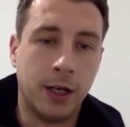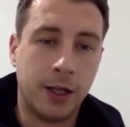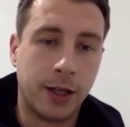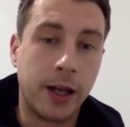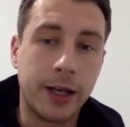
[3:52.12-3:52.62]

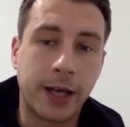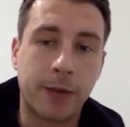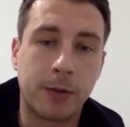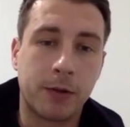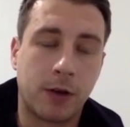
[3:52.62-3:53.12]
Lee gave
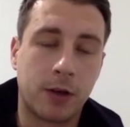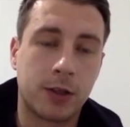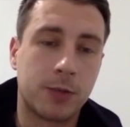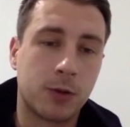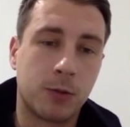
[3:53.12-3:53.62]
me the first
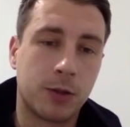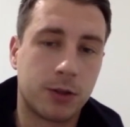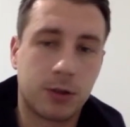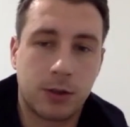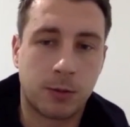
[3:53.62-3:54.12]
team job,
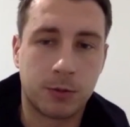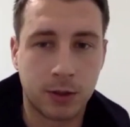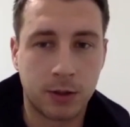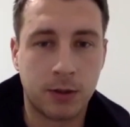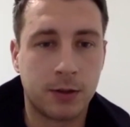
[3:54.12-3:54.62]
which I'm
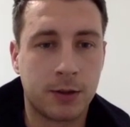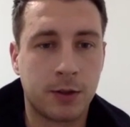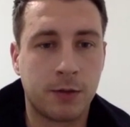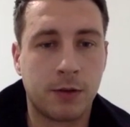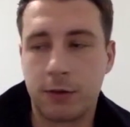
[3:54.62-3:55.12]
still
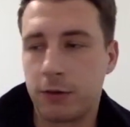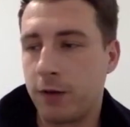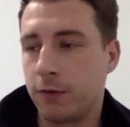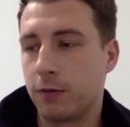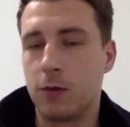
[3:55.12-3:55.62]
forever
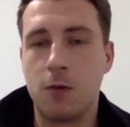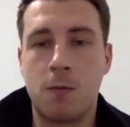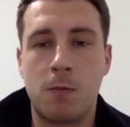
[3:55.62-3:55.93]
grateful for.